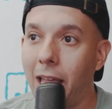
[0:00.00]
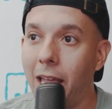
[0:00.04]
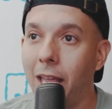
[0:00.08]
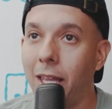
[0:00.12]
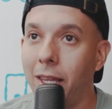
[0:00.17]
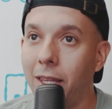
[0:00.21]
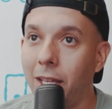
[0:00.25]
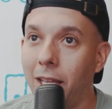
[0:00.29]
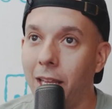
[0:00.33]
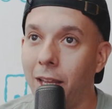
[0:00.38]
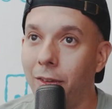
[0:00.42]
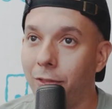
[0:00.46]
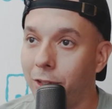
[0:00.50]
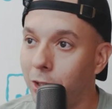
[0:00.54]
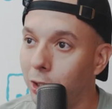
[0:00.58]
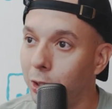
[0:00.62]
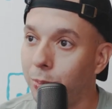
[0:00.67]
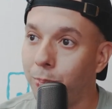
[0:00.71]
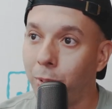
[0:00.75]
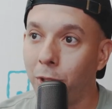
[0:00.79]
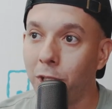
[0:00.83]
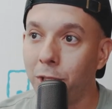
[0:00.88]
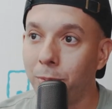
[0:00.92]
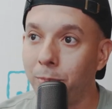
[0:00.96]
and if
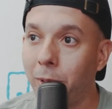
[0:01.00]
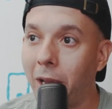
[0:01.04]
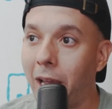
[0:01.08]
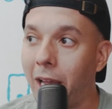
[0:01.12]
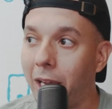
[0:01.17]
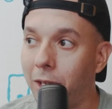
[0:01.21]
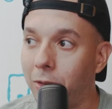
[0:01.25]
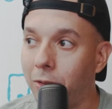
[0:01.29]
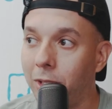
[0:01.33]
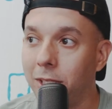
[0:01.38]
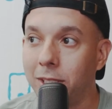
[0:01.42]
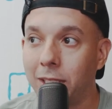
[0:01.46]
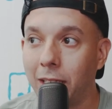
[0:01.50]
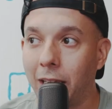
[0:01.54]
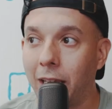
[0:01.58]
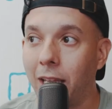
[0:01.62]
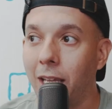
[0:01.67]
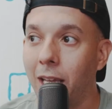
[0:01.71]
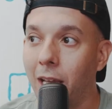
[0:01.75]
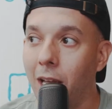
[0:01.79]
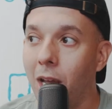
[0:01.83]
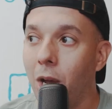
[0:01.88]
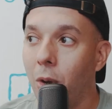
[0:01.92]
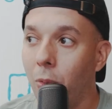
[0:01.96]
there's pushback, we
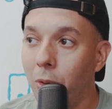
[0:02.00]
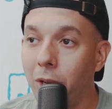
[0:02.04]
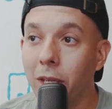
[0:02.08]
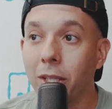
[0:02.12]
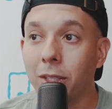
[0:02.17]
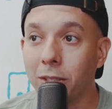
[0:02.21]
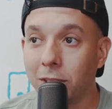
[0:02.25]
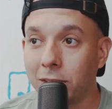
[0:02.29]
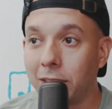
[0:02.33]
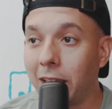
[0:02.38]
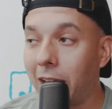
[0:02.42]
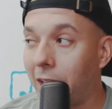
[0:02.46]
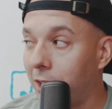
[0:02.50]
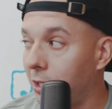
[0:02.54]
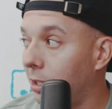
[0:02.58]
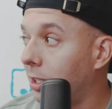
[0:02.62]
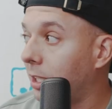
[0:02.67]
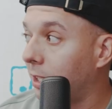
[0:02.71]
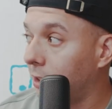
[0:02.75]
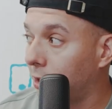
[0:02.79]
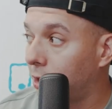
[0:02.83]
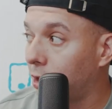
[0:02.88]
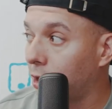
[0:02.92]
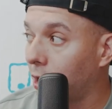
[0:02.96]
say, "We understand
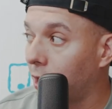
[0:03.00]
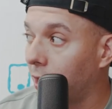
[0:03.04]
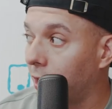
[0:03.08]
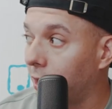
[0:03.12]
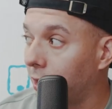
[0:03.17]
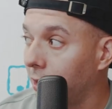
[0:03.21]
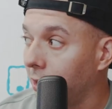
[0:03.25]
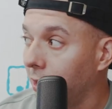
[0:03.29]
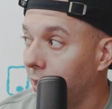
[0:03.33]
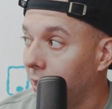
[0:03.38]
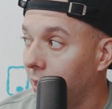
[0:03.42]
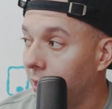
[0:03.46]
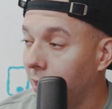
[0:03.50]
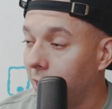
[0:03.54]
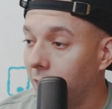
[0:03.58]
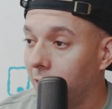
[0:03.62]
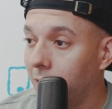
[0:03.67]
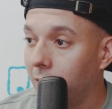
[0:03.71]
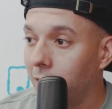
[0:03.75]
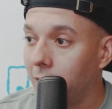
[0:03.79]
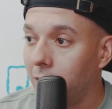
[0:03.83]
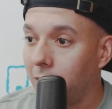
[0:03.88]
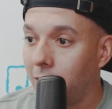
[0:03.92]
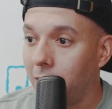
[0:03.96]
your concern,
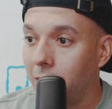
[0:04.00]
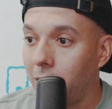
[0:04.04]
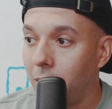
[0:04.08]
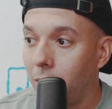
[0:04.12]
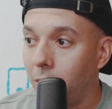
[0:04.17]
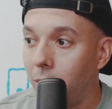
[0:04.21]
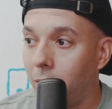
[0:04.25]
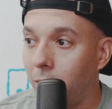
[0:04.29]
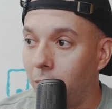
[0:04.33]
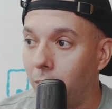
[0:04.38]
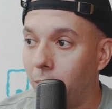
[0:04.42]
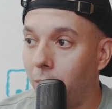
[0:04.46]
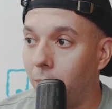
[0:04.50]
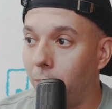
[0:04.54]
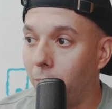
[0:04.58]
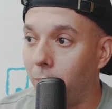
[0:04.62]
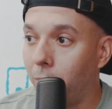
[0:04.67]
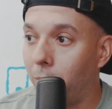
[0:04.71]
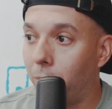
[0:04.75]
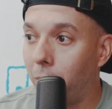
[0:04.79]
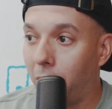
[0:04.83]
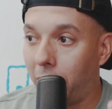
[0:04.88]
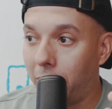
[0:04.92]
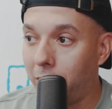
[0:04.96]

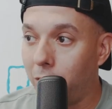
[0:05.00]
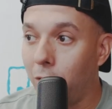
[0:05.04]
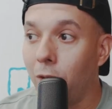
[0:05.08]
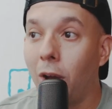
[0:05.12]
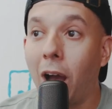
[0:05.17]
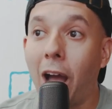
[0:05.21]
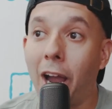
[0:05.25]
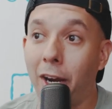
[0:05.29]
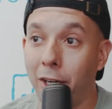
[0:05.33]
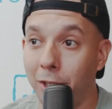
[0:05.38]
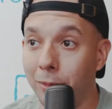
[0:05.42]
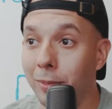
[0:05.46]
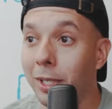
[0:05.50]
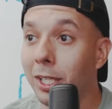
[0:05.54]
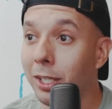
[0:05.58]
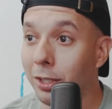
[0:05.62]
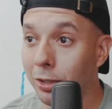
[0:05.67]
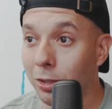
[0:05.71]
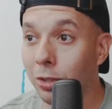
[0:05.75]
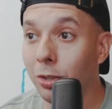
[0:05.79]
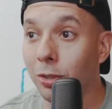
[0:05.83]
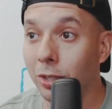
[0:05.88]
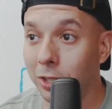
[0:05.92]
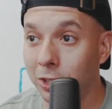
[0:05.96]
but you hired me
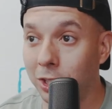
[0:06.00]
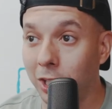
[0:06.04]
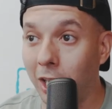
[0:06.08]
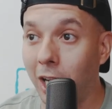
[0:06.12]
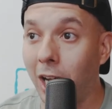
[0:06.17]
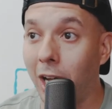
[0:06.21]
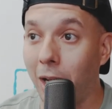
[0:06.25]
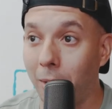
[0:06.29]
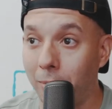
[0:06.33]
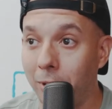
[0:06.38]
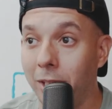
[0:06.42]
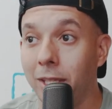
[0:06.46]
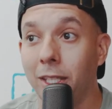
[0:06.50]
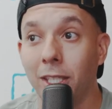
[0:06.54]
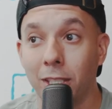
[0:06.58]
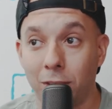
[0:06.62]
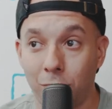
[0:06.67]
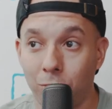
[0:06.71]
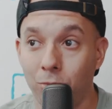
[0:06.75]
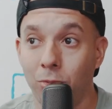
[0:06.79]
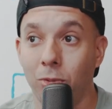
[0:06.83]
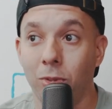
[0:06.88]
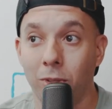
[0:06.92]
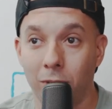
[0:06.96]
to do a job, and
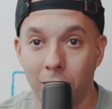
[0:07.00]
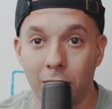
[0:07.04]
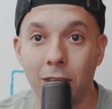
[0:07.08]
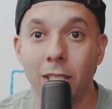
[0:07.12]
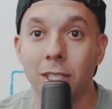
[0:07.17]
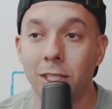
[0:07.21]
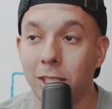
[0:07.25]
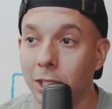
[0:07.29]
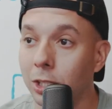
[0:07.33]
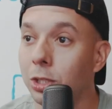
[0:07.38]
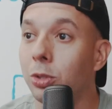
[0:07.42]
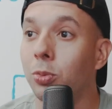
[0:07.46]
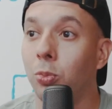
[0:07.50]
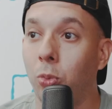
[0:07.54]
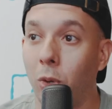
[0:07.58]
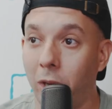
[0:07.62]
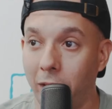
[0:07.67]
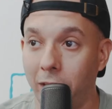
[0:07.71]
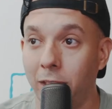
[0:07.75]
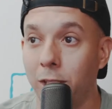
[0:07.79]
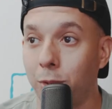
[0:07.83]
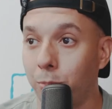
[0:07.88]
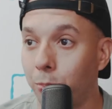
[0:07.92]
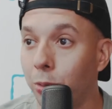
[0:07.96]
this is
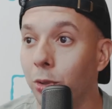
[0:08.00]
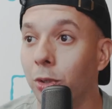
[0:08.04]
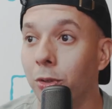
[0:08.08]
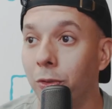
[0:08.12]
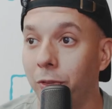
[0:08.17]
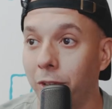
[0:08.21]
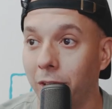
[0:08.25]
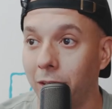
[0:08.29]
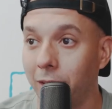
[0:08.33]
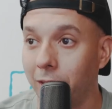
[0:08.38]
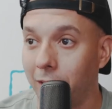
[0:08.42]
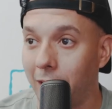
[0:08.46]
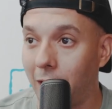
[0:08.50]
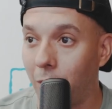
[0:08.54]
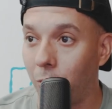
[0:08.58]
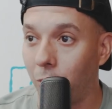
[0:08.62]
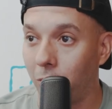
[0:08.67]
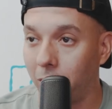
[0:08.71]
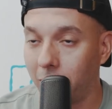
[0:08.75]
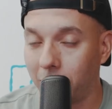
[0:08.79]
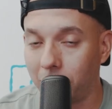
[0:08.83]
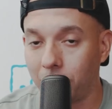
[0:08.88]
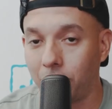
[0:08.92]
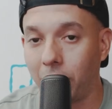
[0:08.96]
what is proven that
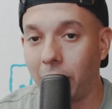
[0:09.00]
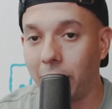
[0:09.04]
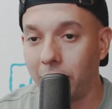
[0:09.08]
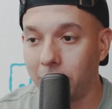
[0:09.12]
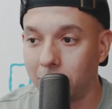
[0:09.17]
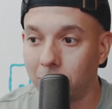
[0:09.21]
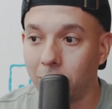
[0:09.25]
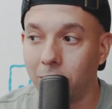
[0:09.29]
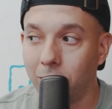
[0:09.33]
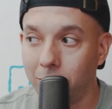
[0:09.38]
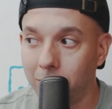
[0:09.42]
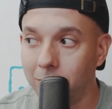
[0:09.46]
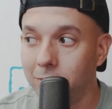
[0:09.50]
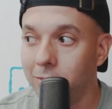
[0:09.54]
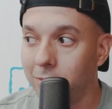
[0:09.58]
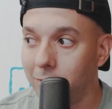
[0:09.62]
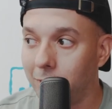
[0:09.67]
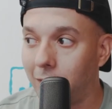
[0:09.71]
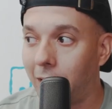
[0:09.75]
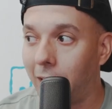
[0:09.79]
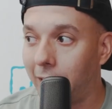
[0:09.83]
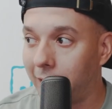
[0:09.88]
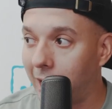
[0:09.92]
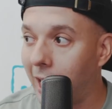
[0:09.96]
works, right? So
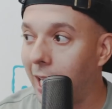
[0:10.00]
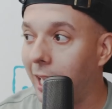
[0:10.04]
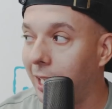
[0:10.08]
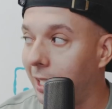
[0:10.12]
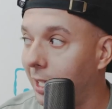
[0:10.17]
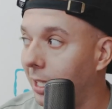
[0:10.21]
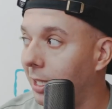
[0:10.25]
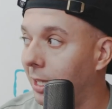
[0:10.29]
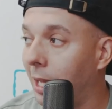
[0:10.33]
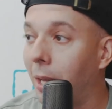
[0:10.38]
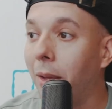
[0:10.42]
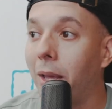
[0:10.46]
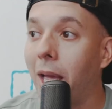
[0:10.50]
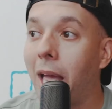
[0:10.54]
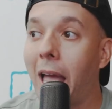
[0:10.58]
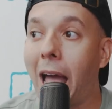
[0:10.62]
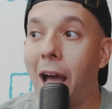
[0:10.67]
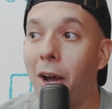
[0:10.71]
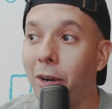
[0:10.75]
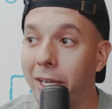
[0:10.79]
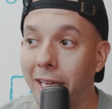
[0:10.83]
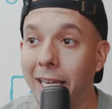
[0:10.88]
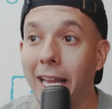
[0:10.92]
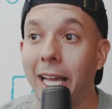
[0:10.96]
I get it. But
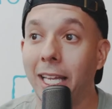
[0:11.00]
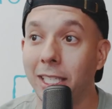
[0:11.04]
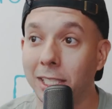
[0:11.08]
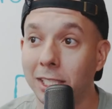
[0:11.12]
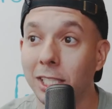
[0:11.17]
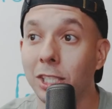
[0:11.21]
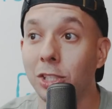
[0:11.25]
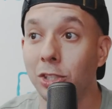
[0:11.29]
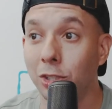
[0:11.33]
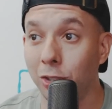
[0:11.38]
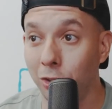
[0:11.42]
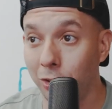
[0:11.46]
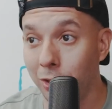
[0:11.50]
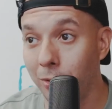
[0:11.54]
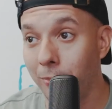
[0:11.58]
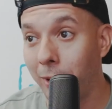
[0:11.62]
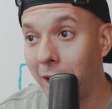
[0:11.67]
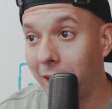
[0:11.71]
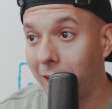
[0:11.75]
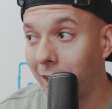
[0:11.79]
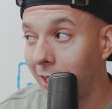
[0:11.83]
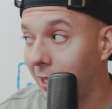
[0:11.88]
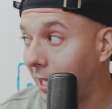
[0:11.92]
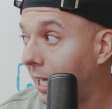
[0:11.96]
how can I assist you to
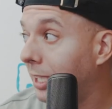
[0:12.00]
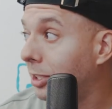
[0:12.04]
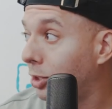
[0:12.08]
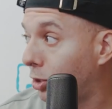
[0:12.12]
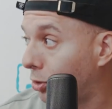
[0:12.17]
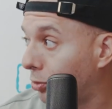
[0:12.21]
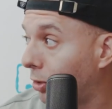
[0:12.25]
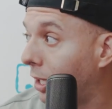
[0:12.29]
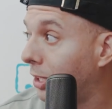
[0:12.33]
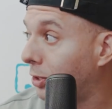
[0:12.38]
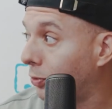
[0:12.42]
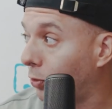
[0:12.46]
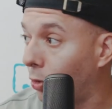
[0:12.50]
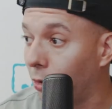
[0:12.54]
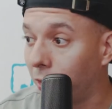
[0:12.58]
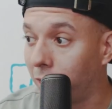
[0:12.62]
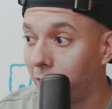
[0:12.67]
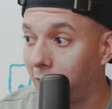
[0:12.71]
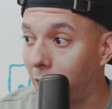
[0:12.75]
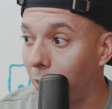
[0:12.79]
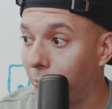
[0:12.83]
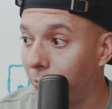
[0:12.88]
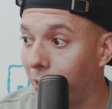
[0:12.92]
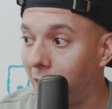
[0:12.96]
make it less stressful
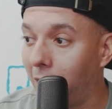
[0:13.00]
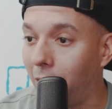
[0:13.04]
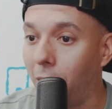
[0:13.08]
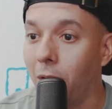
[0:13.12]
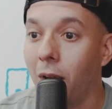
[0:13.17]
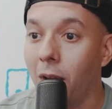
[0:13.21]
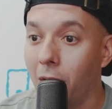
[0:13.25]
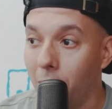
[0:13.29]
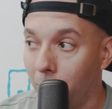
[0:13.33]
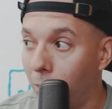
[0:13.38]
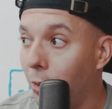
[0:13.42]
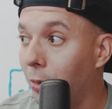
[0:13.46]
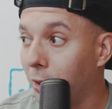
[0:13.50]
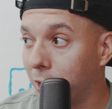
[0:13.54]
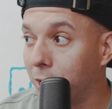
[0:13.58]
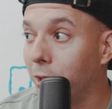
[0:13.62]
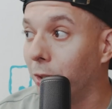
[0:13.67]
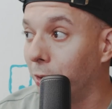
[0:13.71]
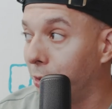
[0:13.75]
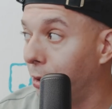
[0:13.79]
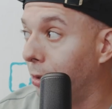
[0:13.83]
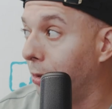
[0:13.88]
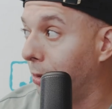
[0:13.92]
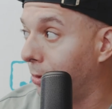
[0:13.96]
or help you out? But we're
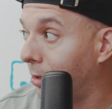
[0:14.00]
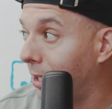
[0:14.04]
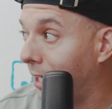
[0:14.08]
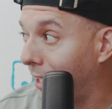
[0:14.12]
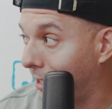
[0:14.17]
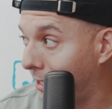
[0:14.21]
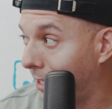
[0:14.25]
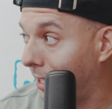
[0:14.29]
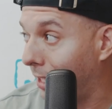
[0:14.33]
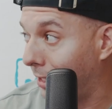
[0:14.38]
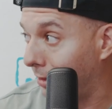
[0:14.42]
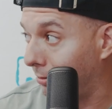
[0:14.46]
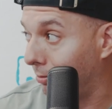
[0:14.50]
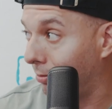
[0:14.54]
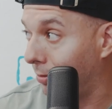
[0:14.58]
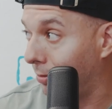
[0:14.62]
still doing what I said